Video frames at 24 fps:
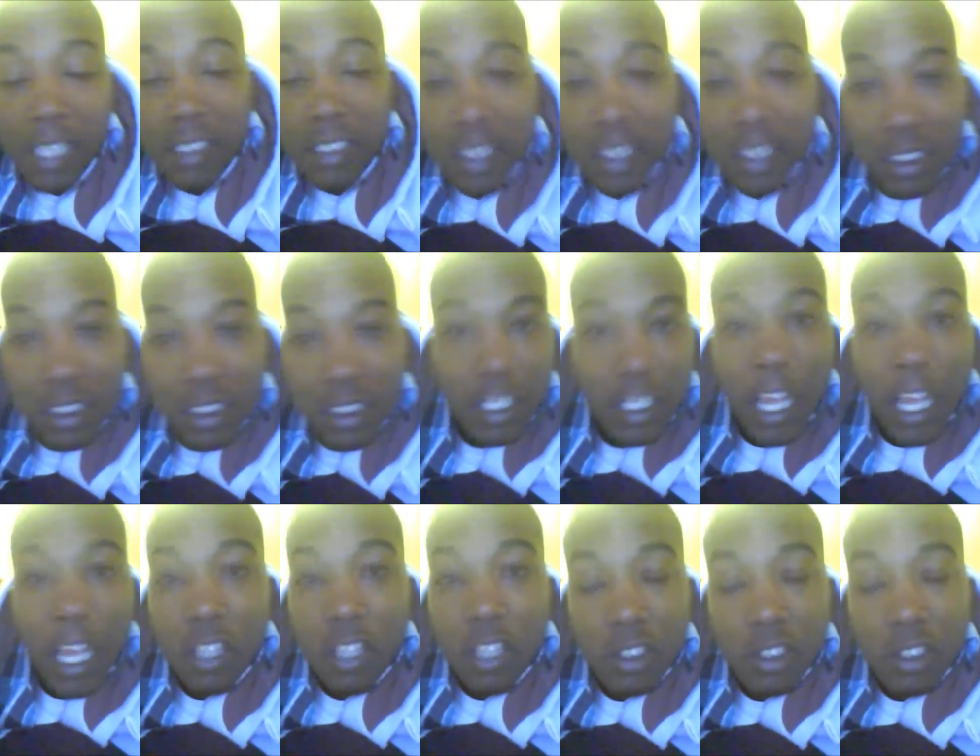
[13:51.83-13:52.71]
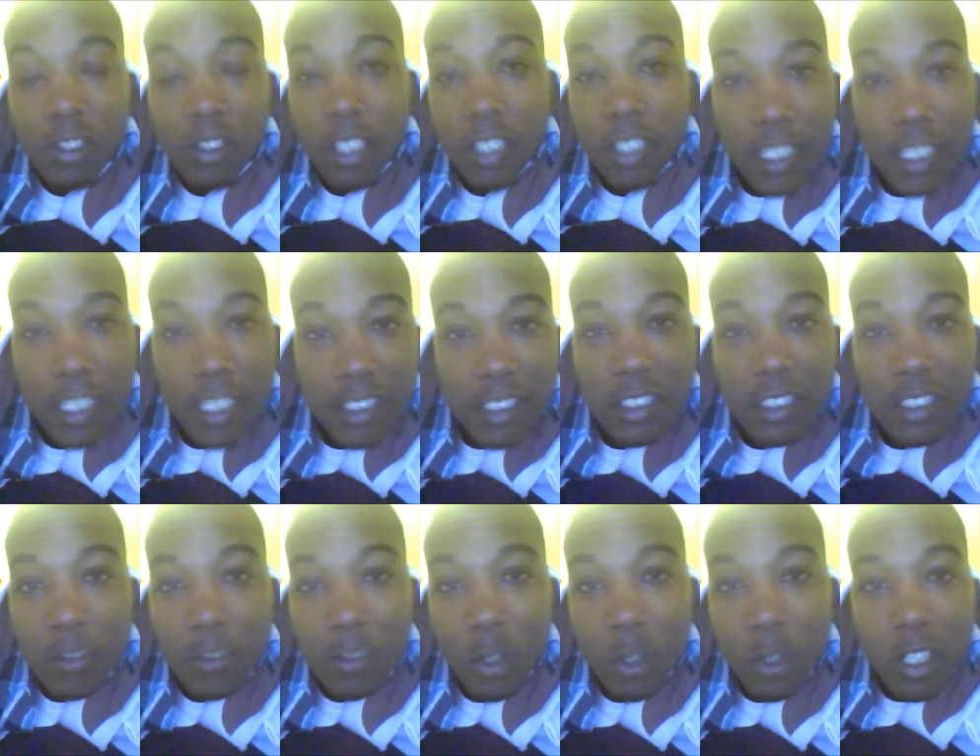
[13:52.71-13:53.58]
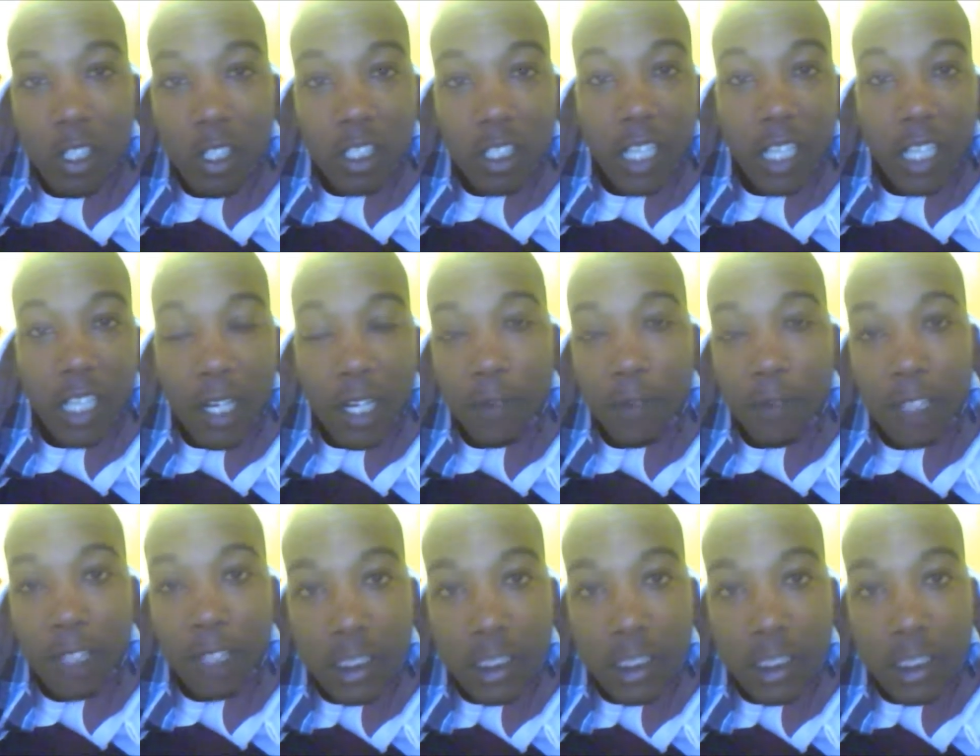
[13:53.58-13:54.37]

allows you to listen more carefully